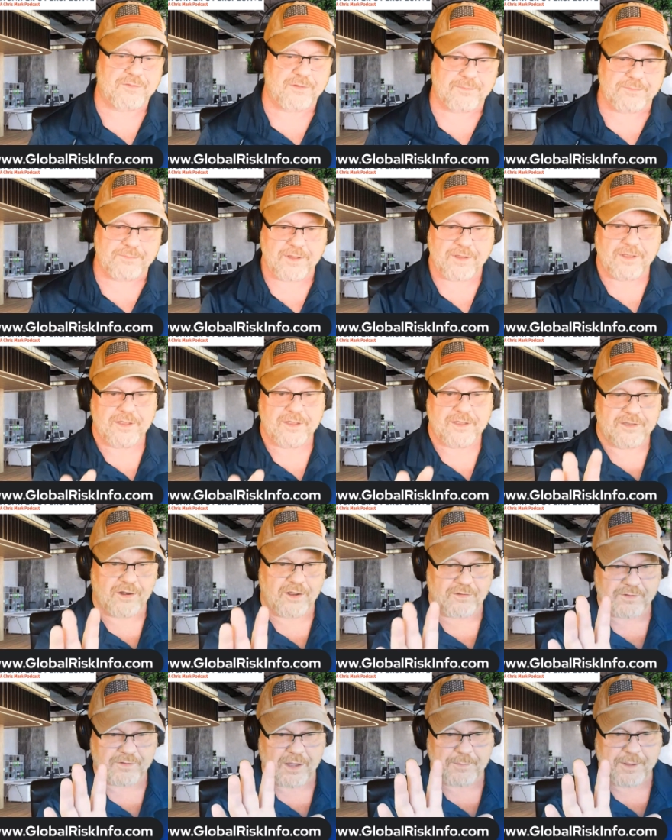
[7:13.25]
I'm, you
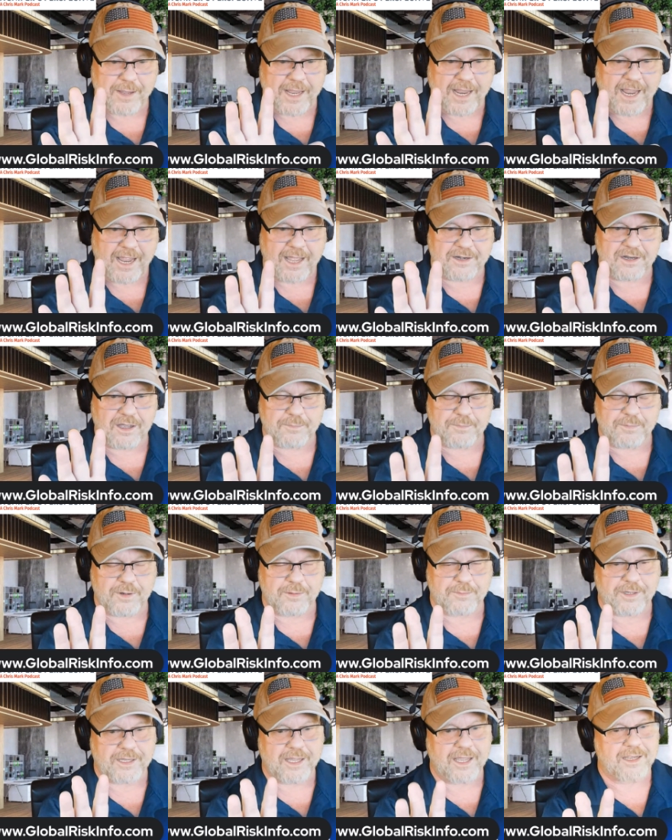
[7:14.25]
know, I've got my hand up and I'm
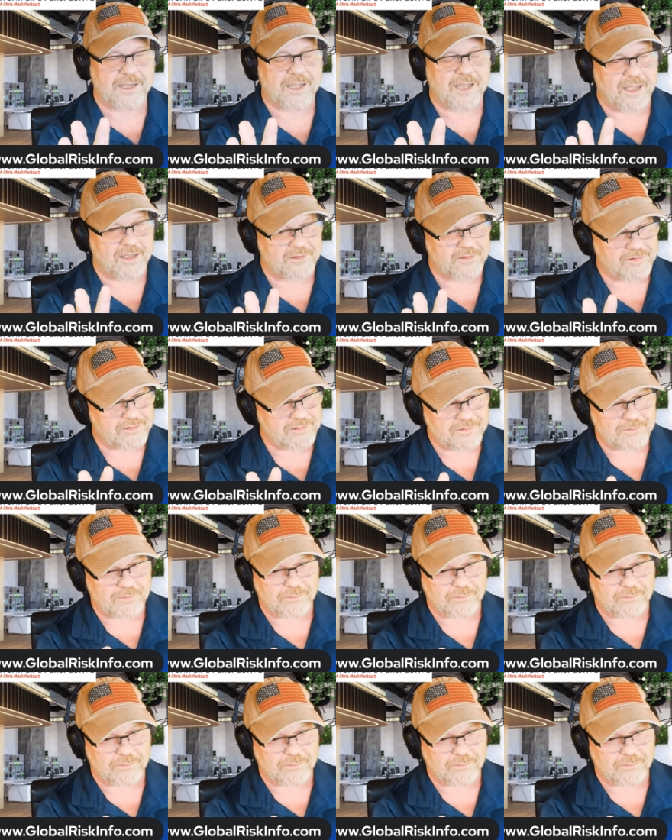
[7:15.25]
like, hey guys,